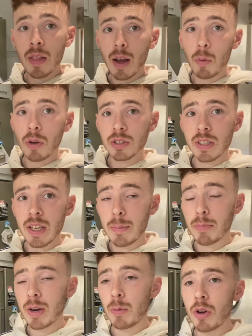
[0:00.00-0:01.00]
That was the
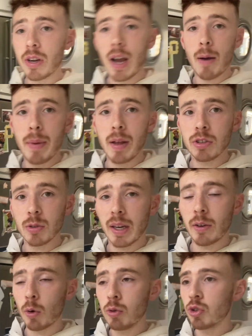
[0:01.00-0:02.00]
pre-workout meal, so I had
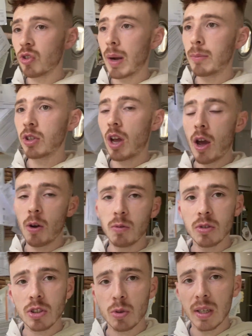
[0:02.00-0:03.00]
100 grams of
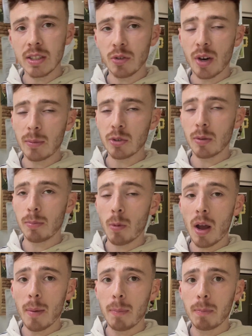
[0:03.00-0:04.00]
oats, 20 grams of
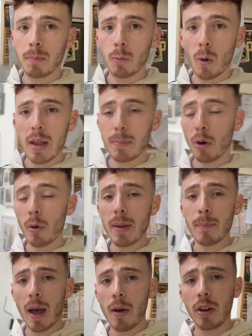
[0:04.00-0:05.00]
whey protein
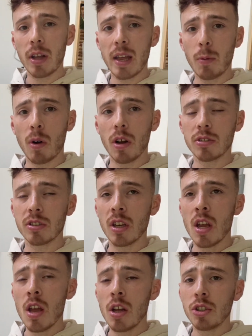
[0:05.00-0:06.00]
powder. It was
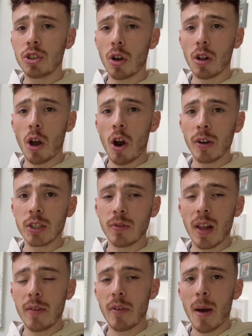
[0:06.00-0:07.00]
chocolate orange
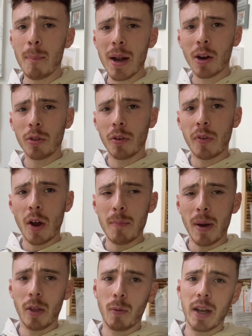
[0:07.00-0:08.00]
flavour. I'm back on the phone,
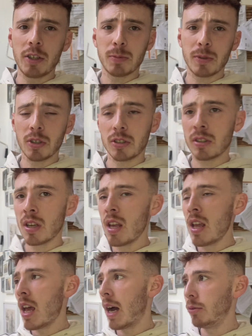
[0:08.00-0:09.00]
by the way, just because
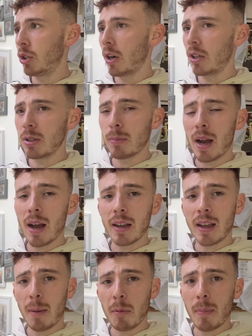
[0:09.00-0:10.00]
I'm charging my
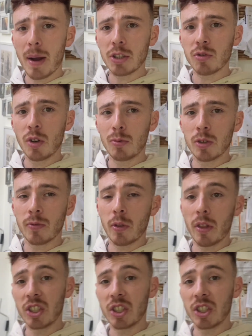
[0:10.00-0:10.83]
camera battery up just for the